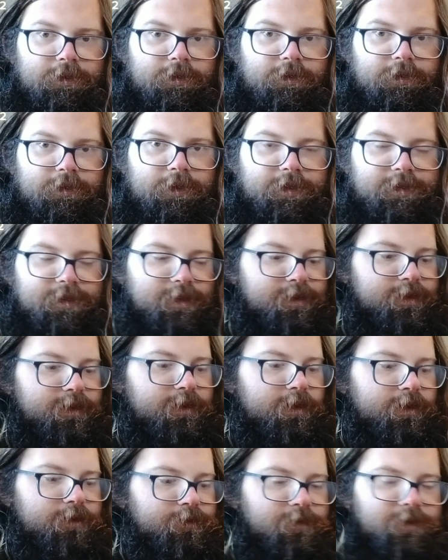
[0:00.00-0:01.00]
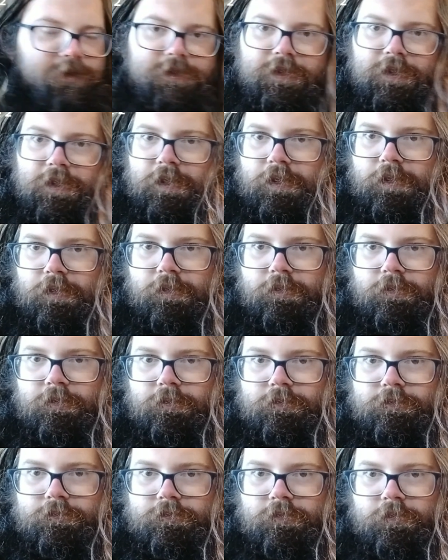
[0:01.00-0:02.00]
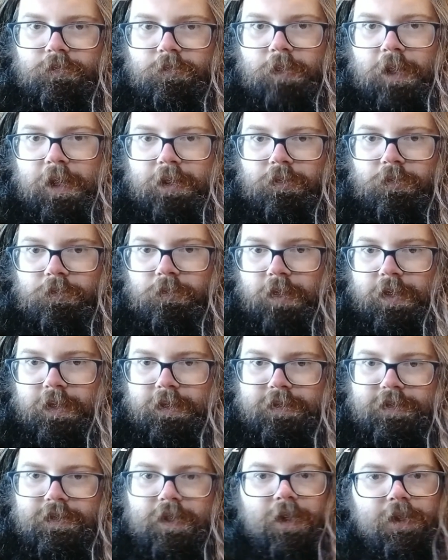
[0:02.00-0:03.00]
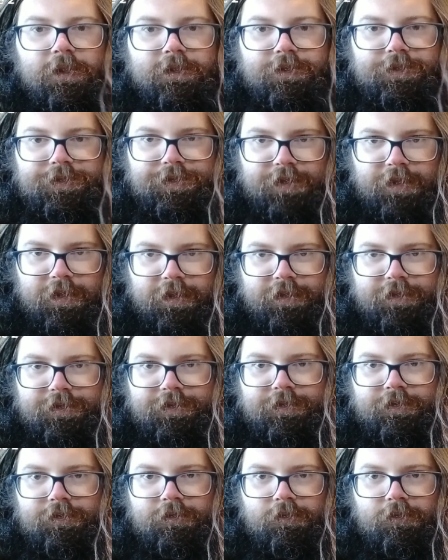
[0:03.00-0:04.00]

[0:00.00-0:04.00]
this is an interesting model, right? It's got 6